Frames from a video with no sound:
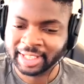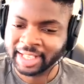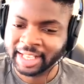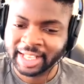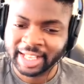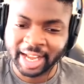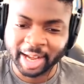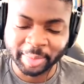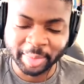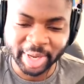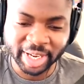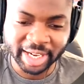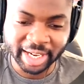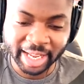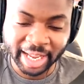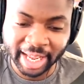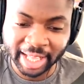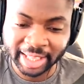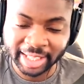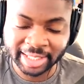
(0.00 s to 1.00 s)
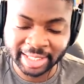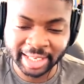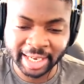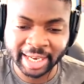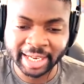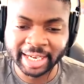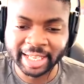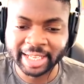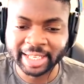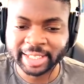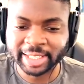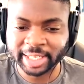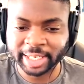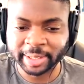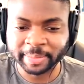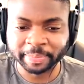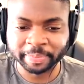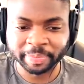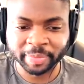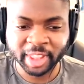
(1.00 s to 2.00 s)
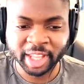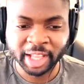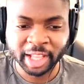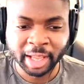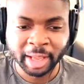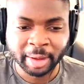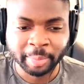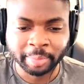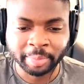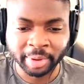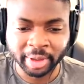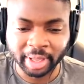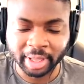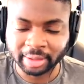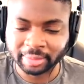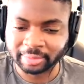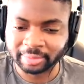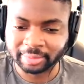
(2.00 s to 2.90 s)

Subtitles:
I mean, yeah, this ain't easy. But